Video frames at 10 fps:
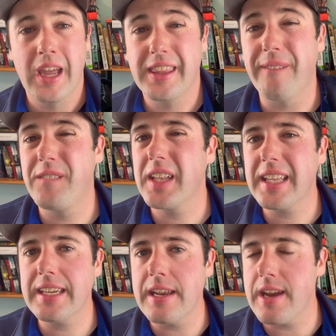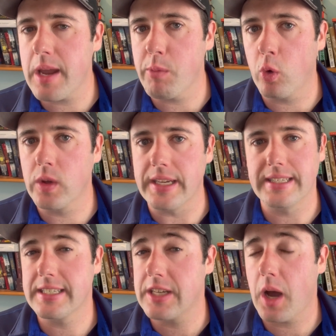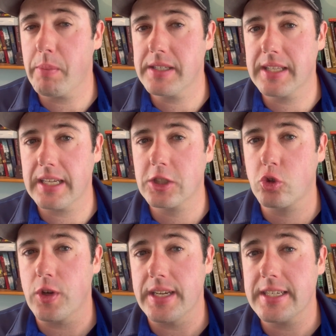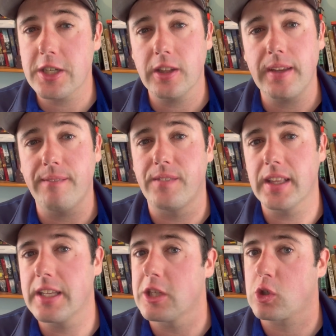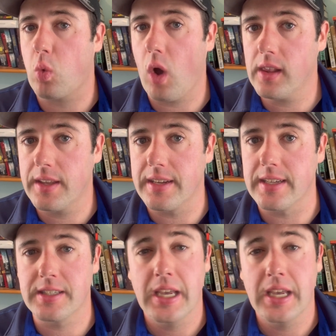The villain in name only does not possess traditionally villainous qualities